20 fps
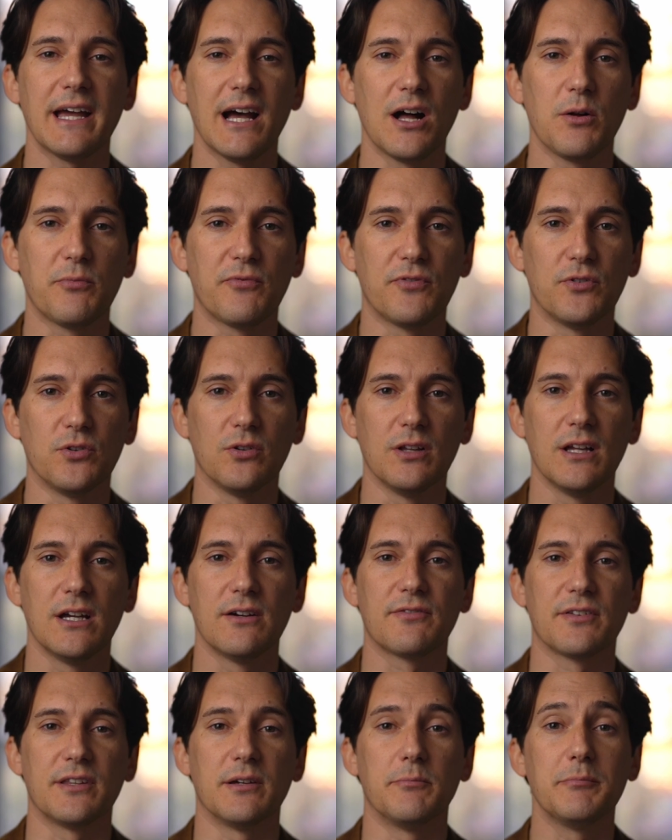helpful
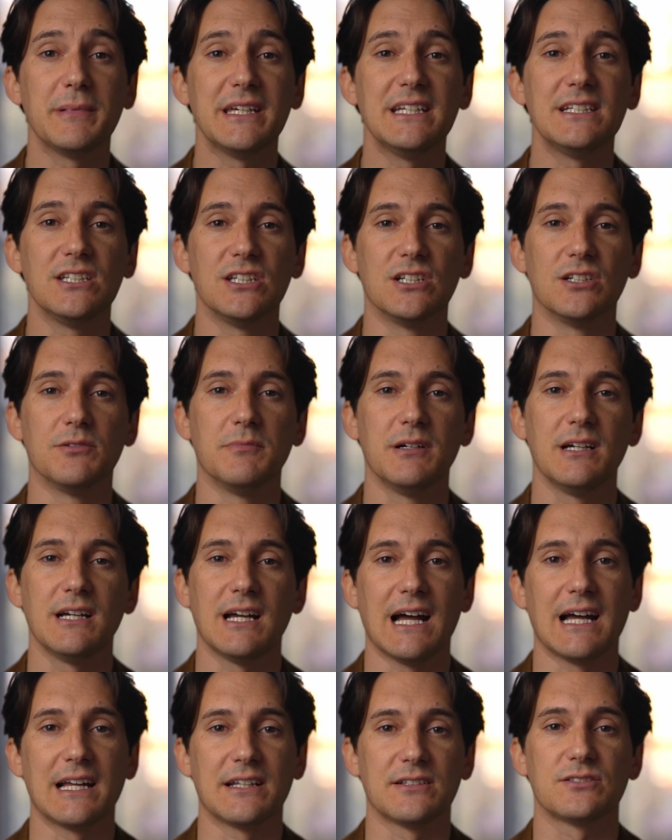for the medium
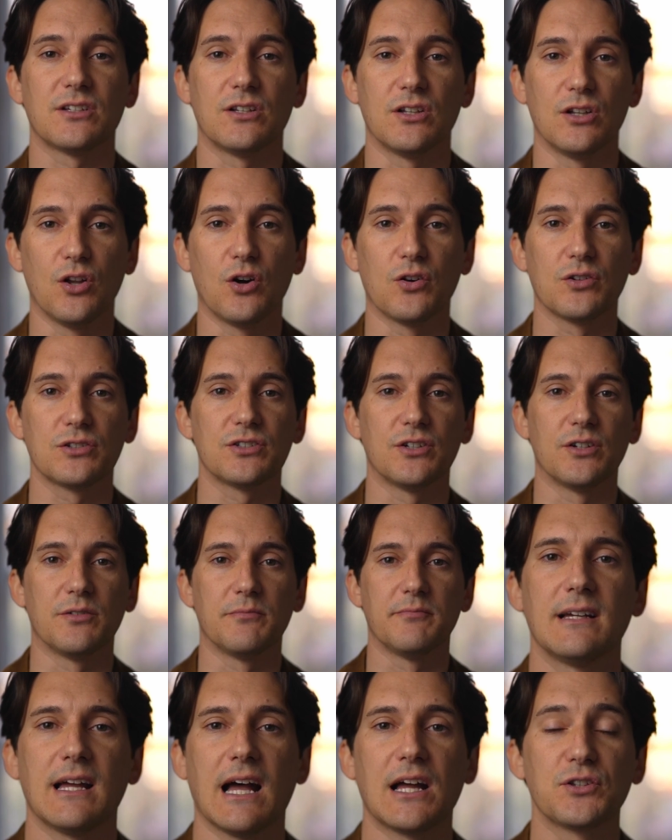and long
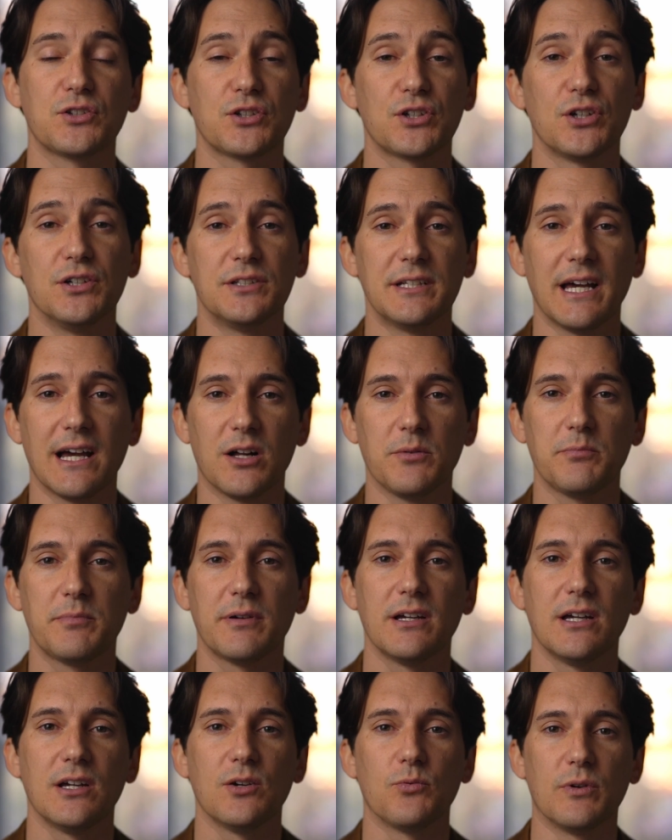term and could help
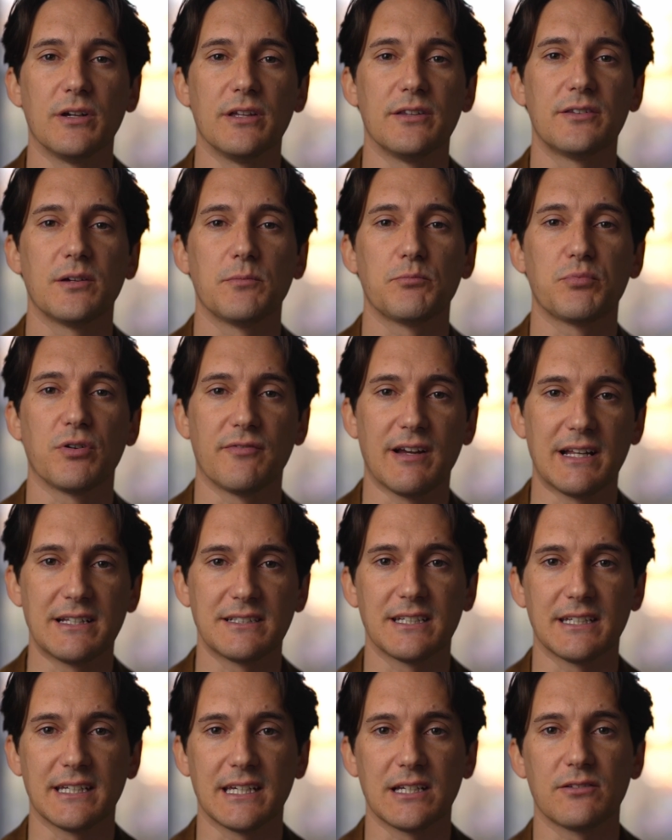with
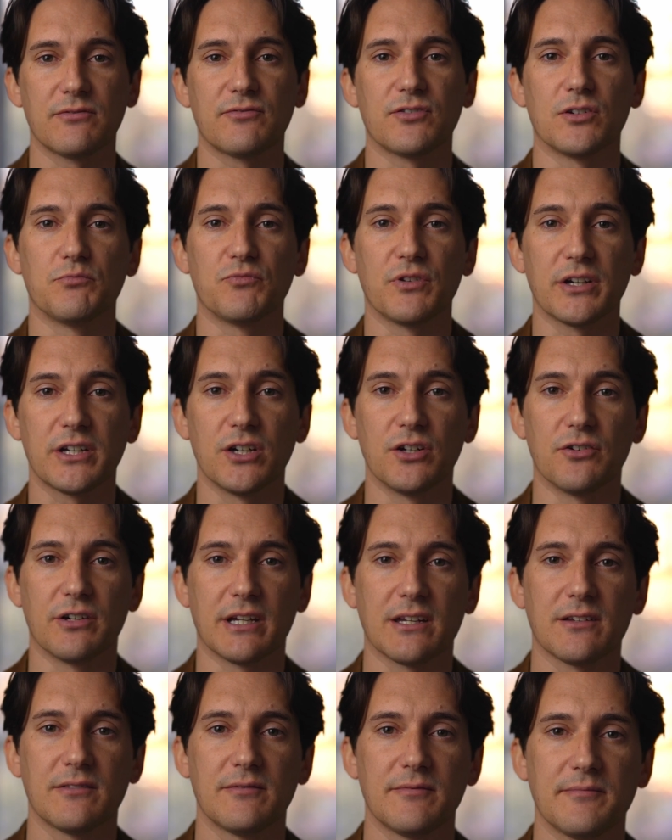preventing it from
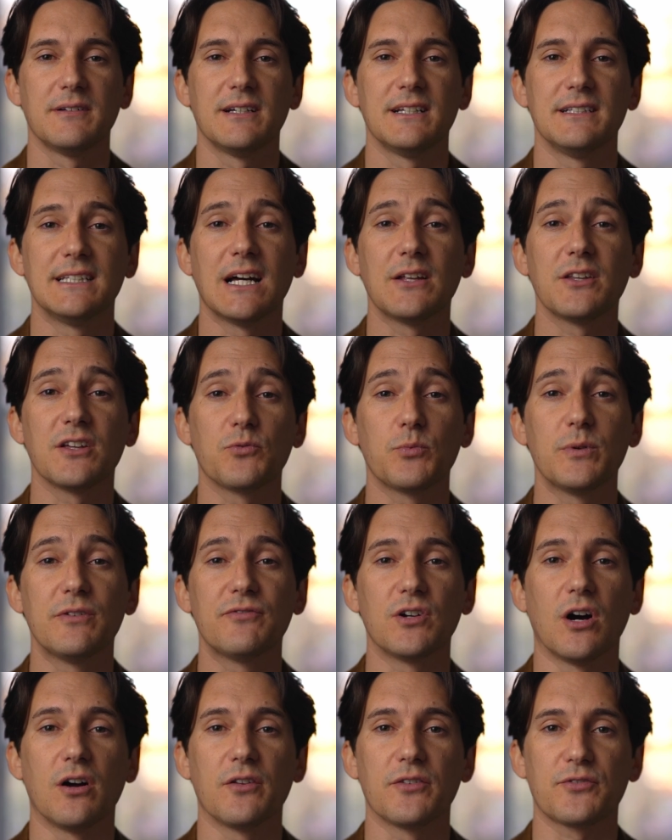recurring. Now that we've
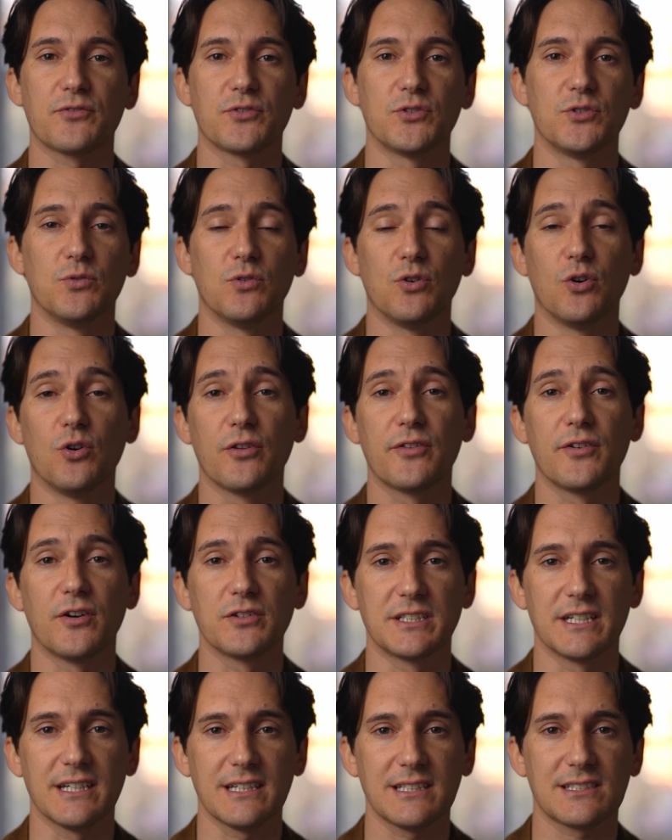gone through
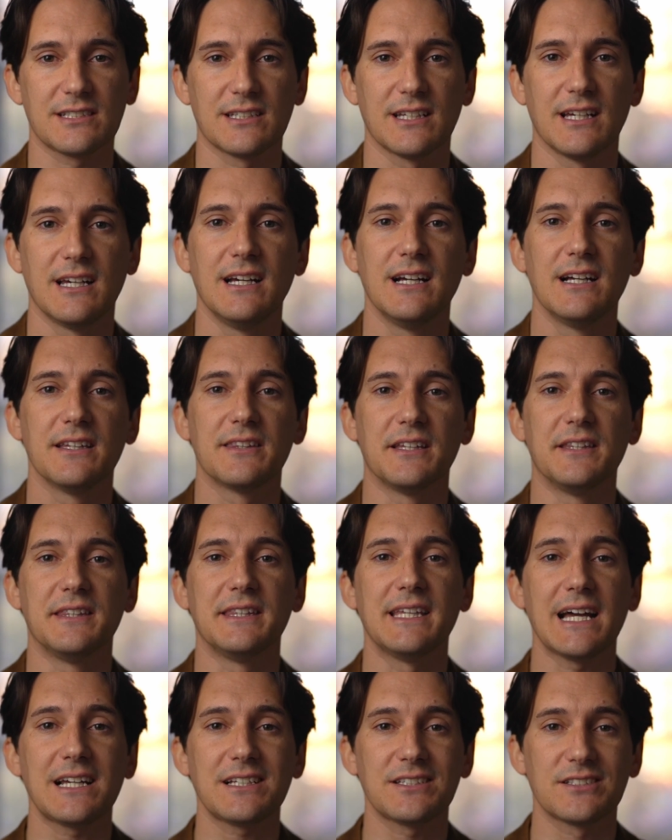orthotics, the
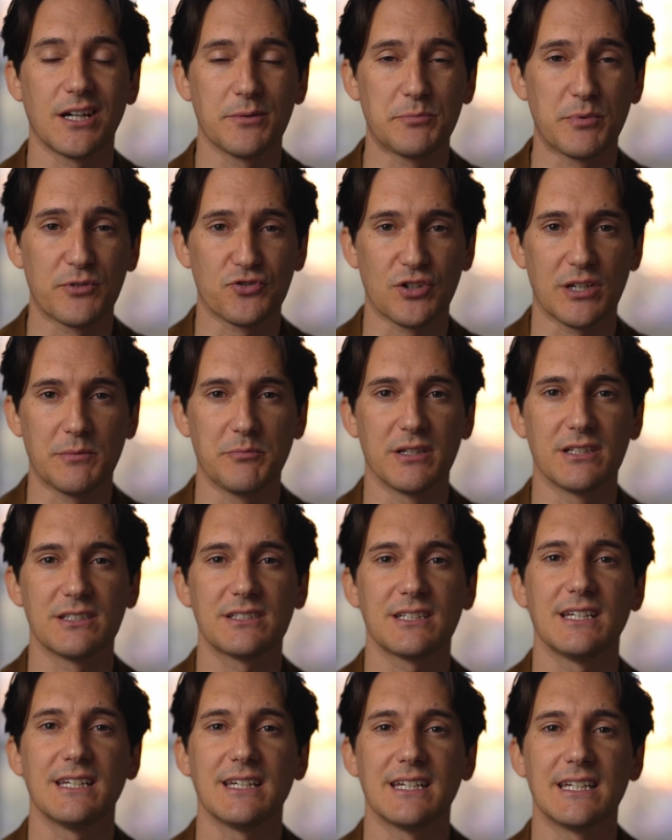next type of
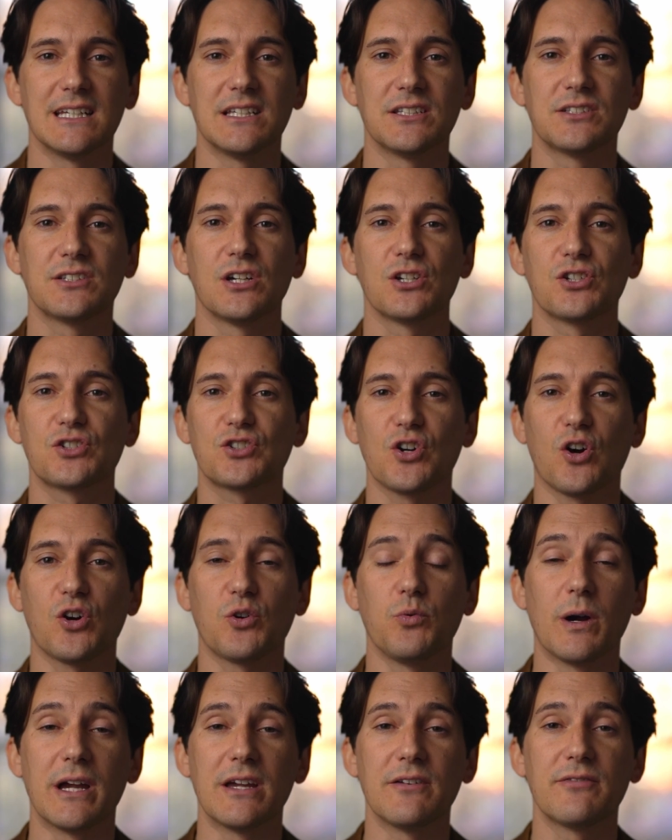treatment is
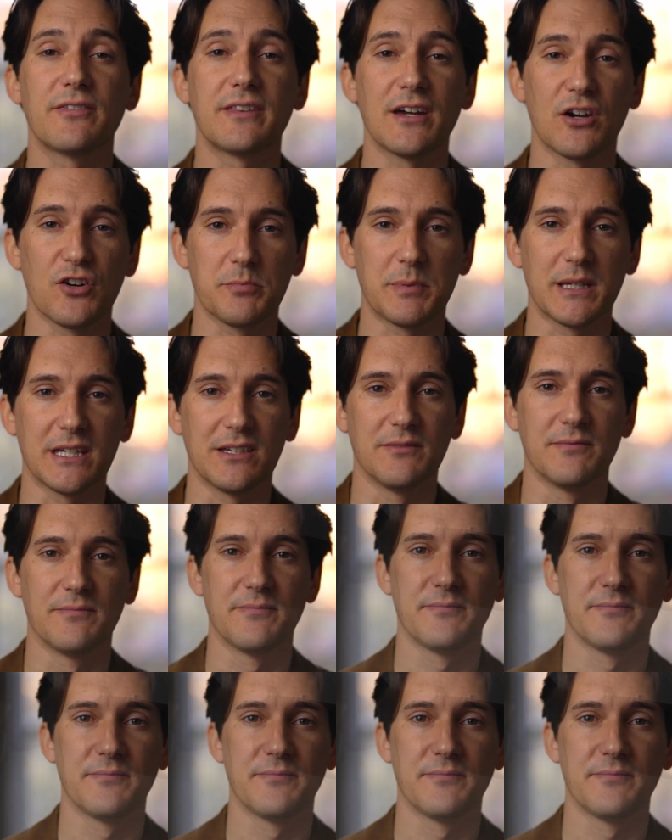shockwave therapy.